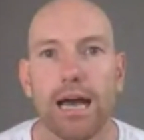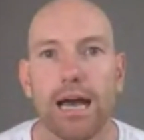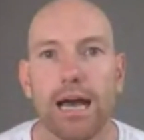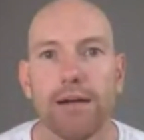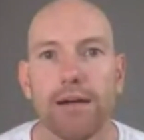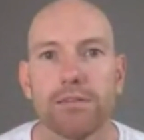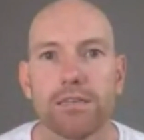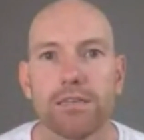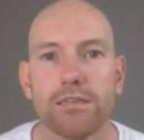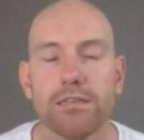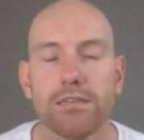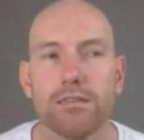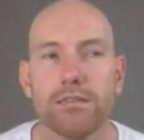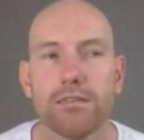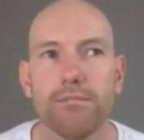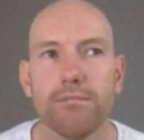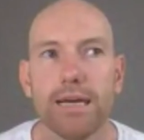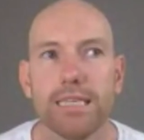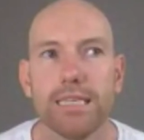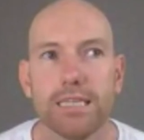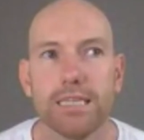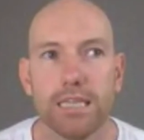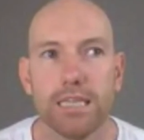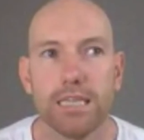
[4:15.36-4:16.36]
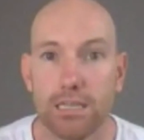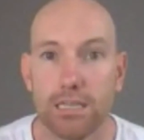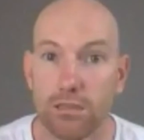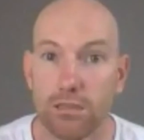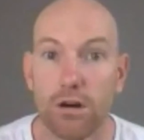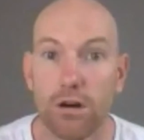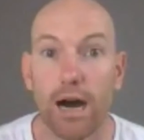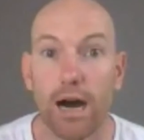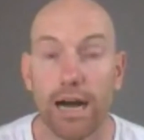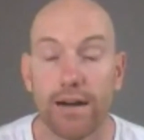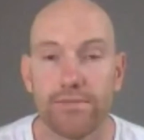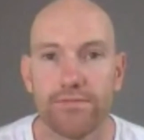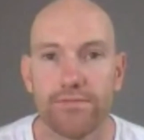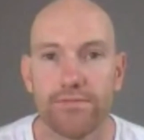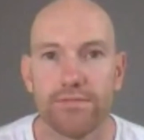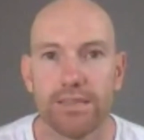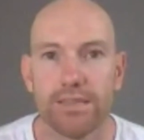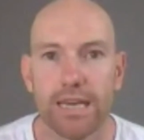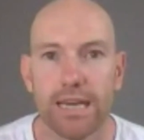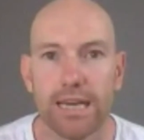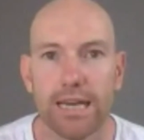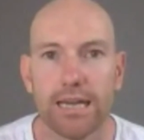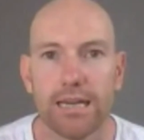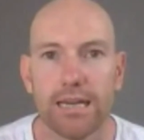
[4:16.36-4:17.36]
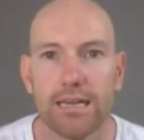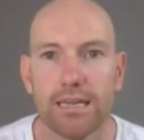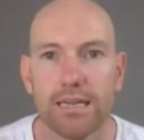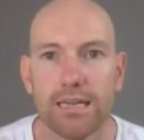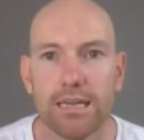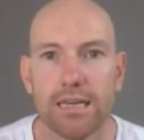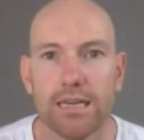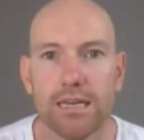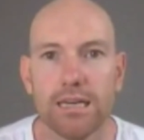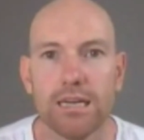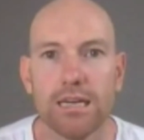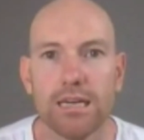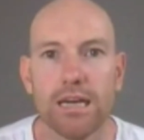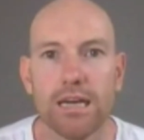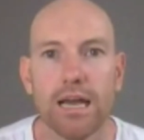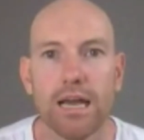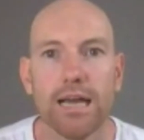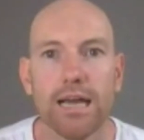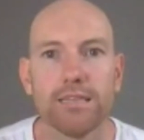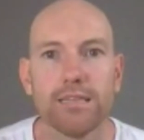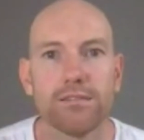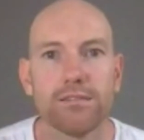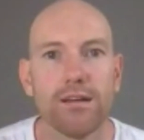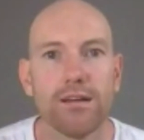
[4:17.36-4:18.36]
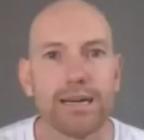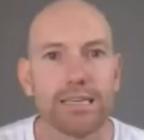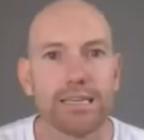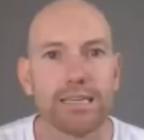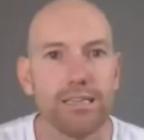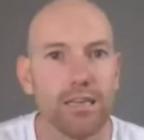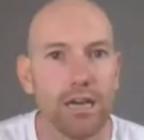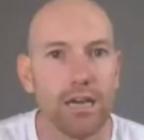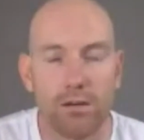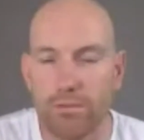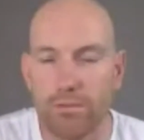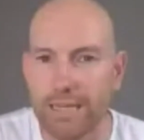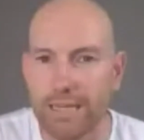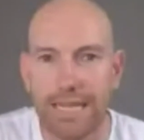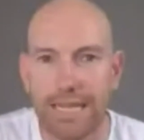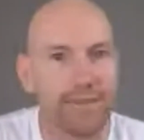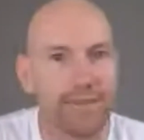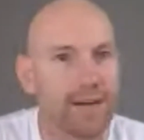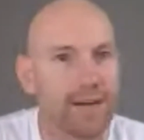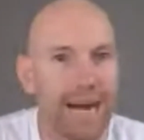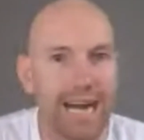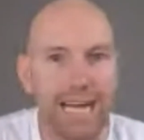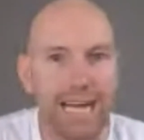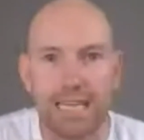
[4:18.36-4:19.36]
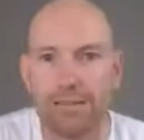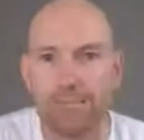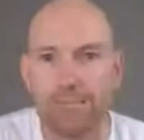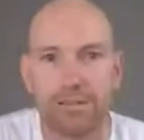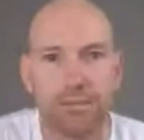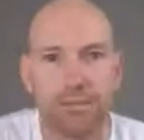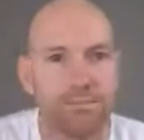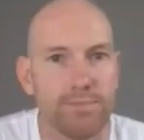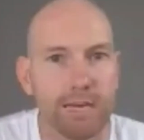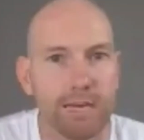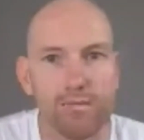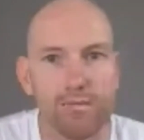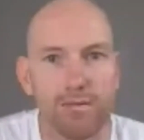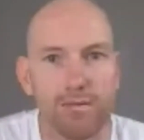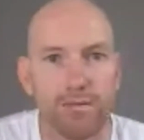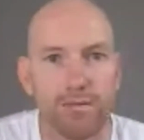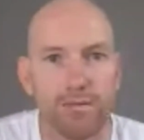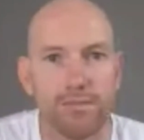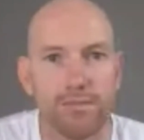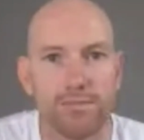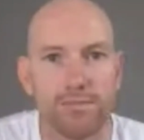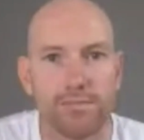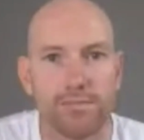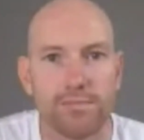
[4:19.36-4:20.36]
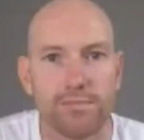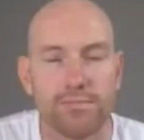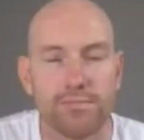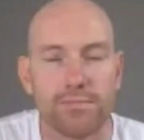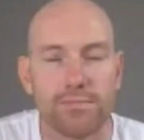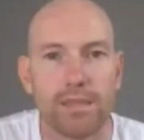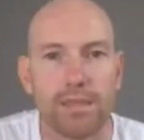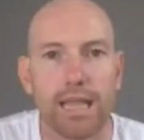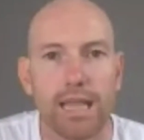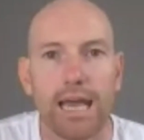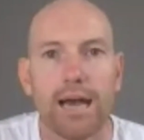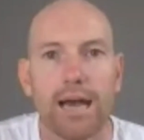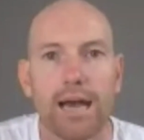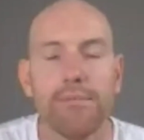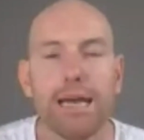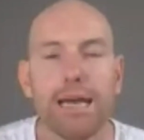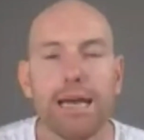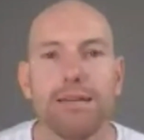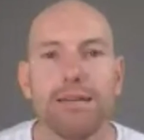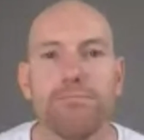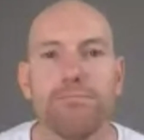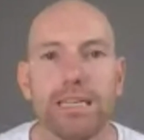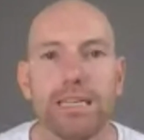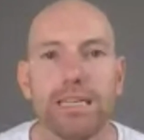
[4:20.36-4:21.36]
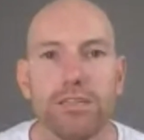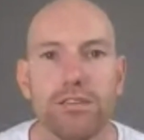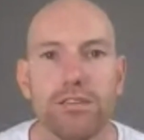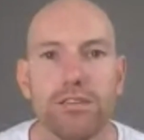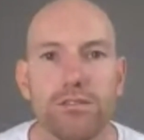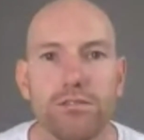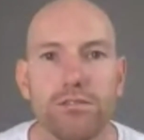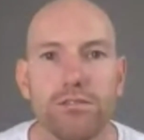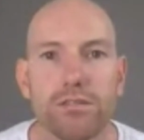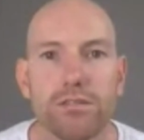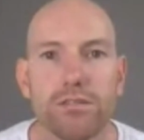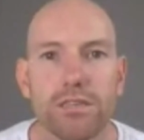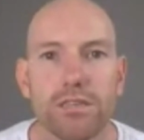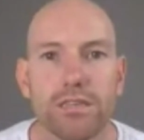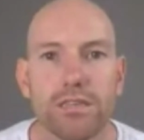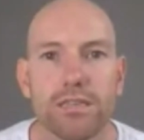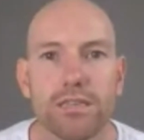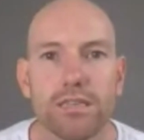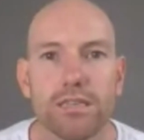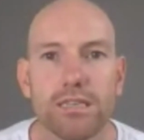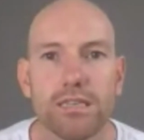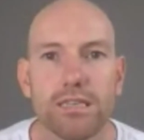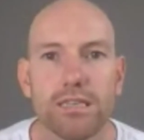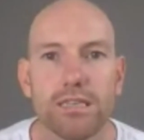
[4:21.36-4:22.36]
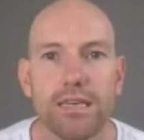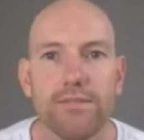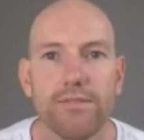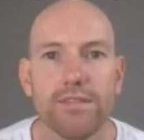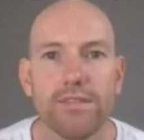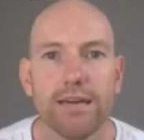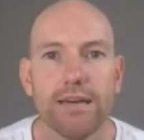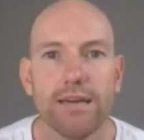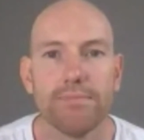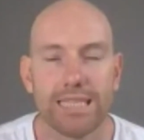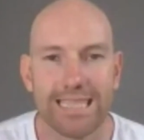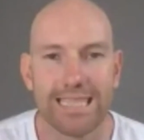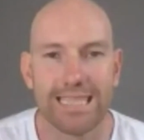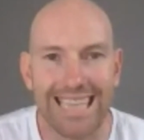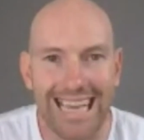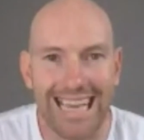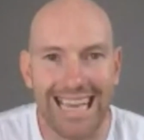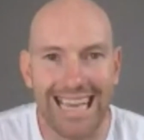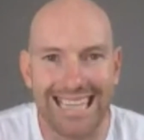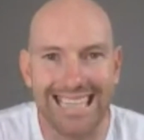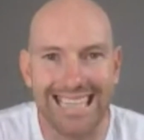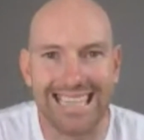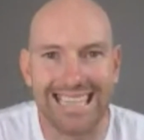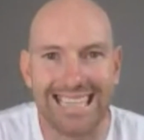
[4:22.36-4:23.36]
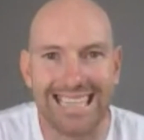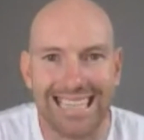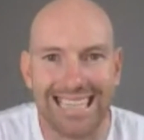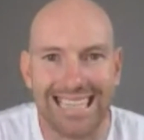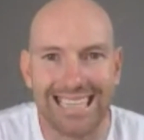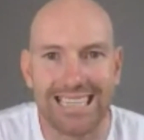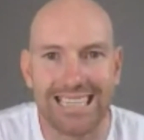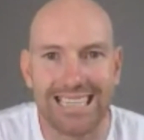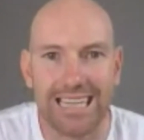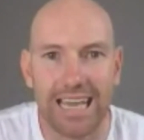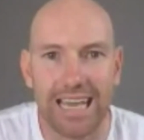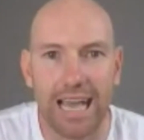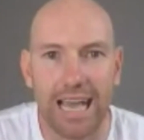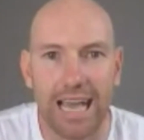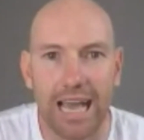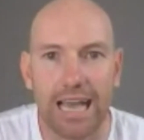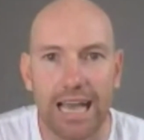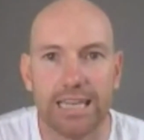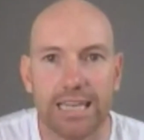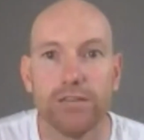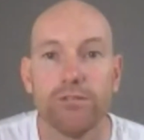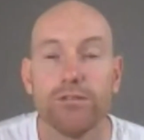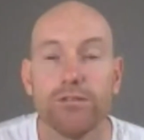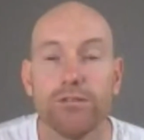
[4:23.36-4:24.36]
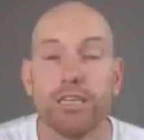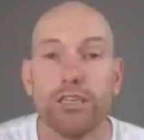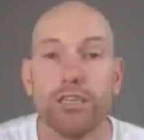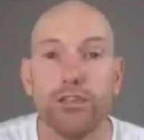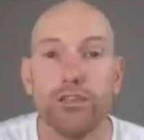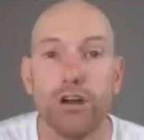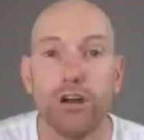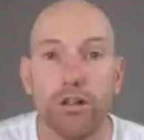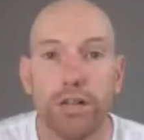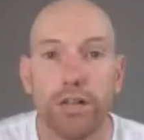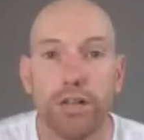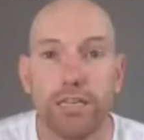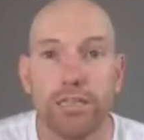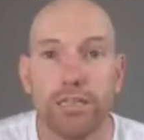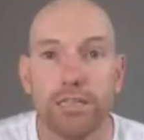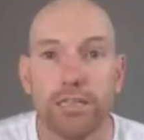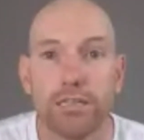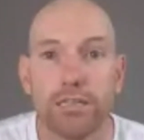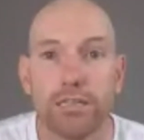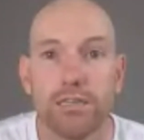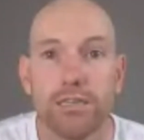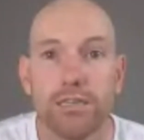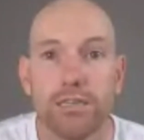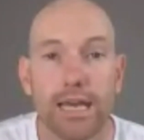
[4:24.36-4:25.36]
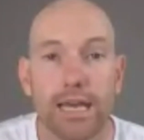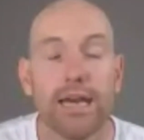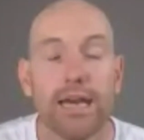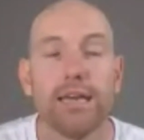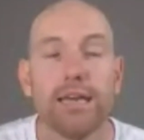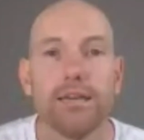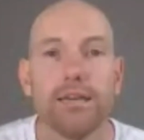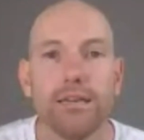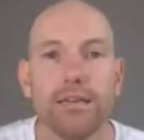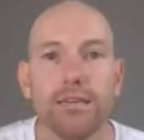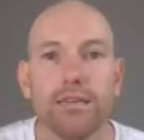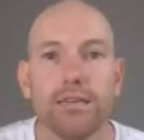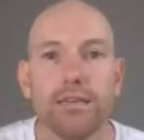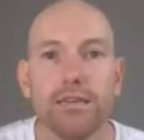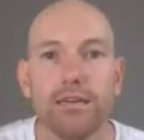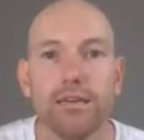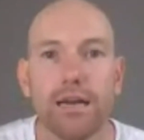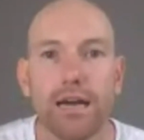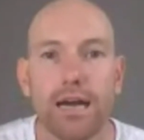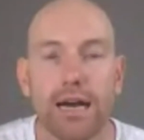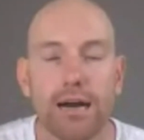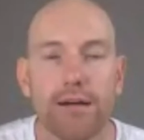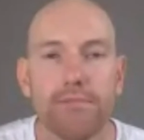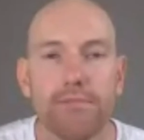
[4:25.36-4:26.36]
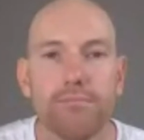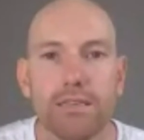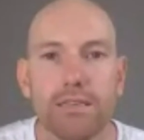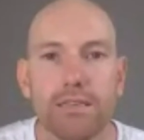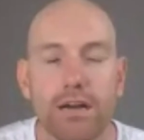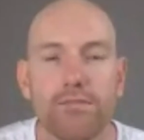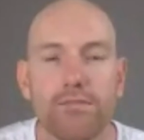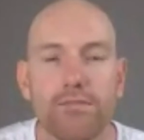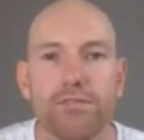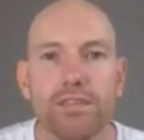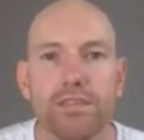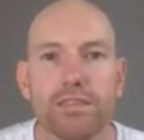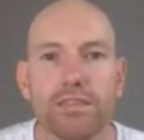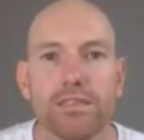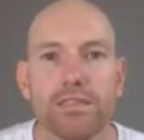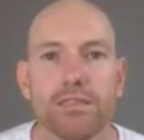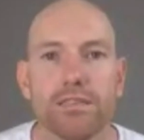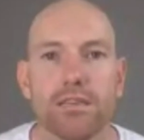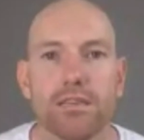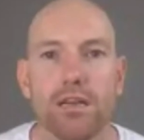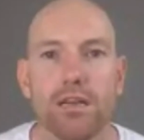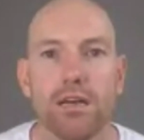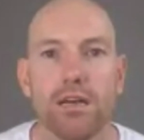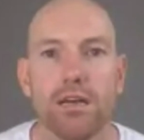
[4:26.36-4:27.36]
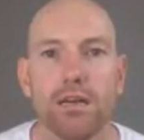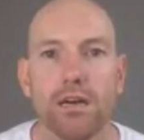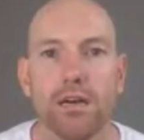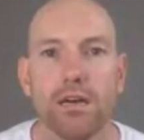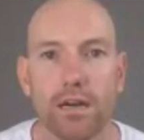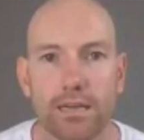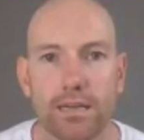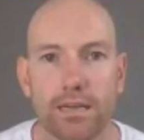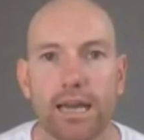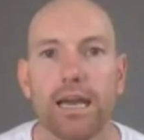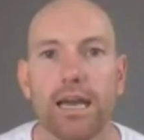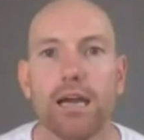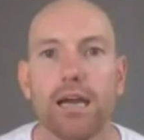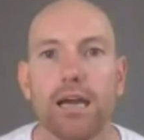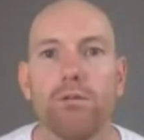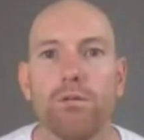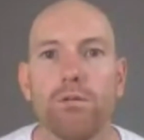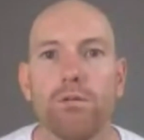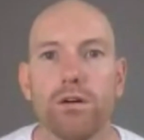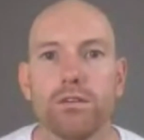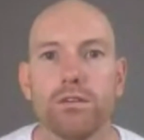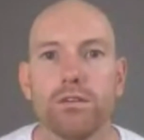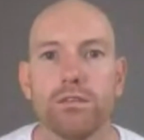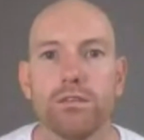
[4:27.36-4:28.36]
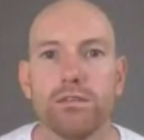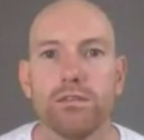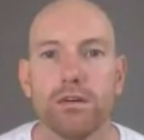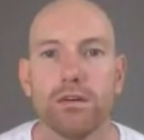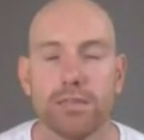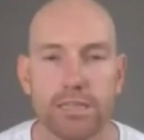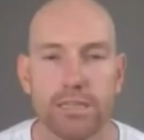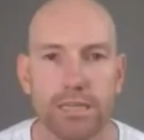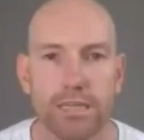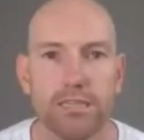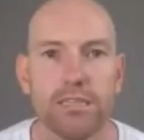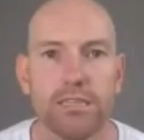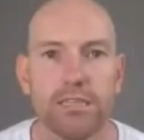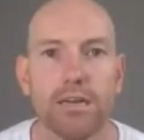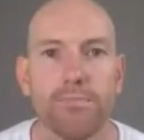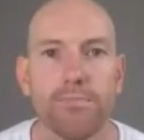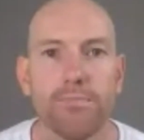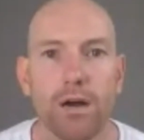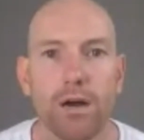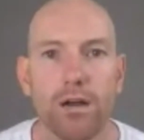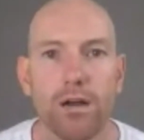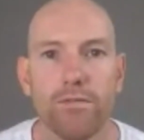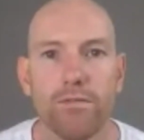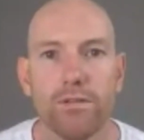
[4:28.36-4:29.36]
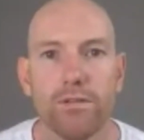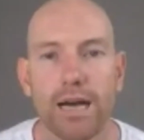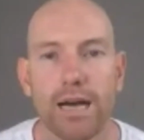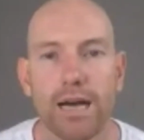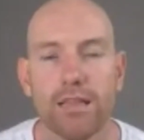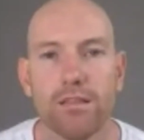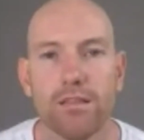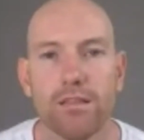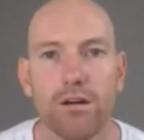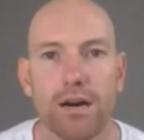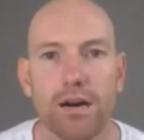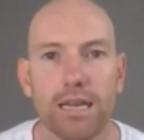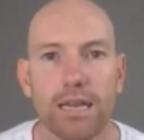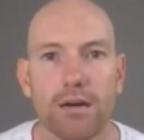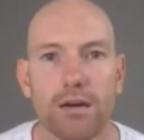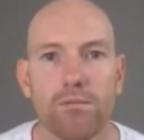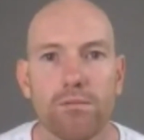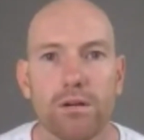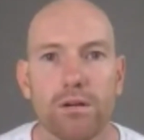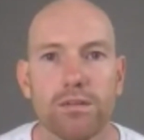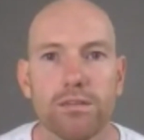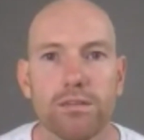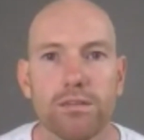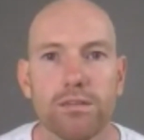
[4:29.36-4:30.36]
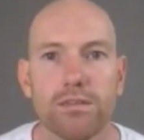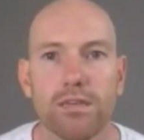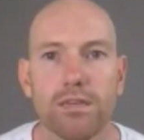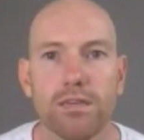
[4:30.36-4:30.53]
Because imagine in life, yeah, it's like, when you have arguments with people and when you give them attention and you acknowledge, for instance, okay, I did step over that line. I was,